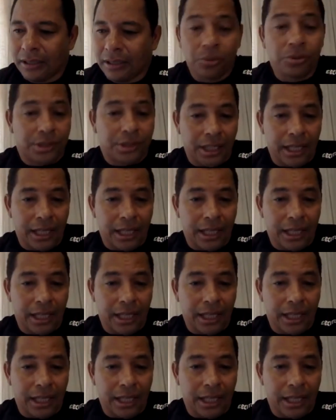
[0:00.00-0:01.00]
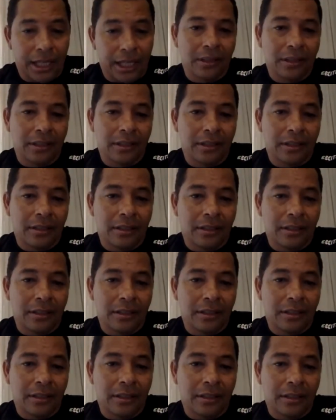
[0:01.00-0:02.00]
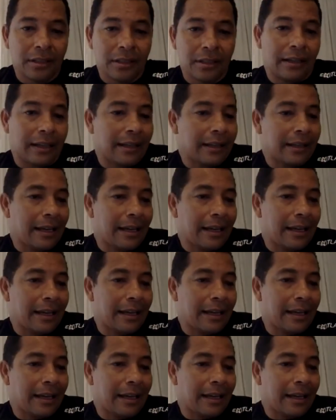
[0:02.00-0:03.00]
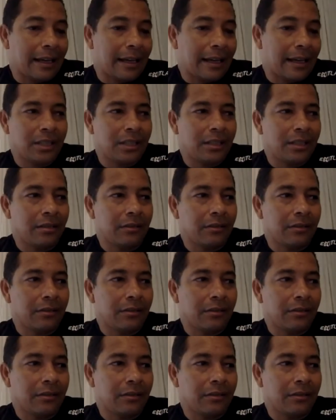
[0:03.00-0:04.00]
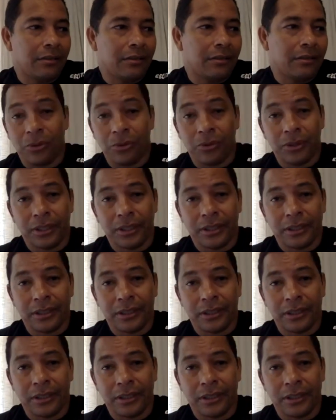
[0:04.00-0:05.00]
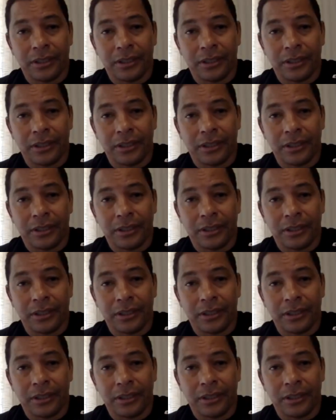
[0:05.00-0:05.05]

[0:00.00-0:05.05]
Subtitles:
good time. I kept enjoying football and